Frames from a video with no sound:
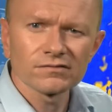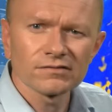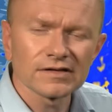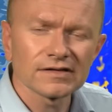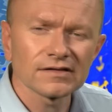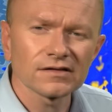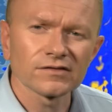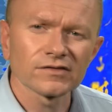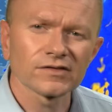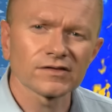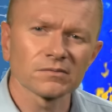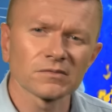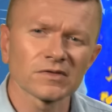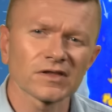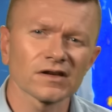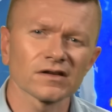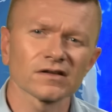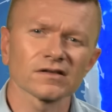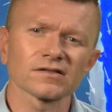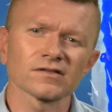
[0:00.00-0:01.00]
the risk of some
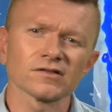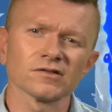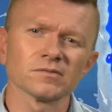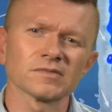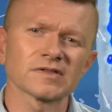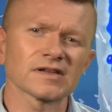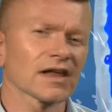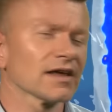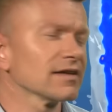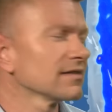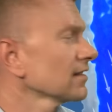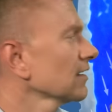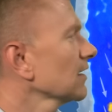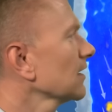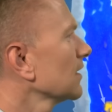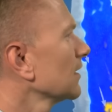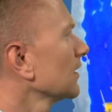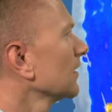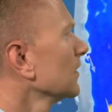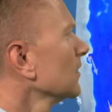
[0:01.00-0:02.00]
thunderstorms later
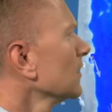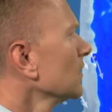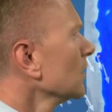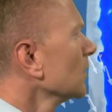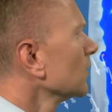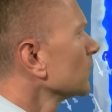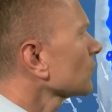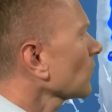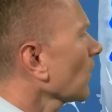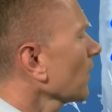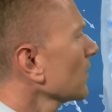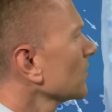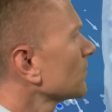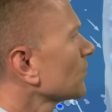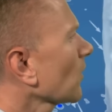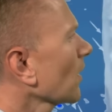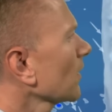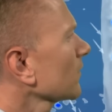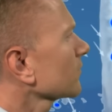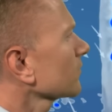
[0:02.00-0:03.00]
here. Drier,
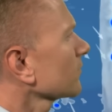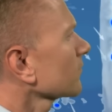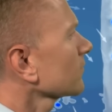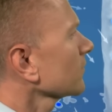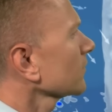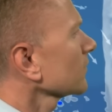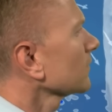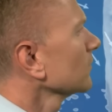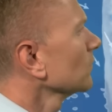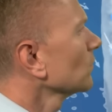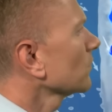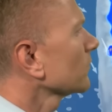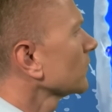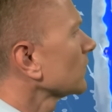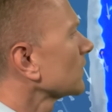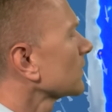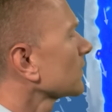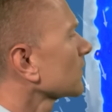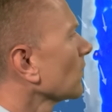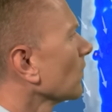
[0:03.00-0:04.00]
brighter across
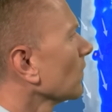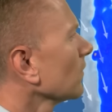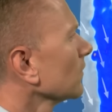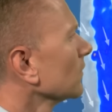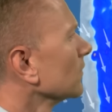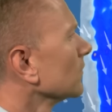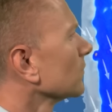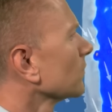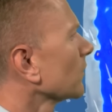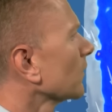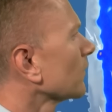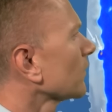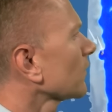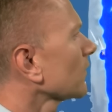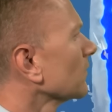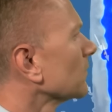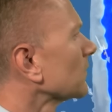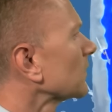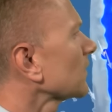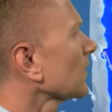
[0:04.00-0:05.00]
northern Scotland with
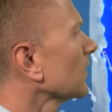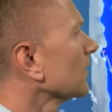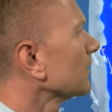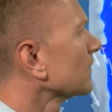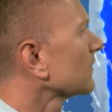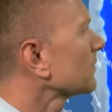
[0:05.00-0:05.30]
some sunny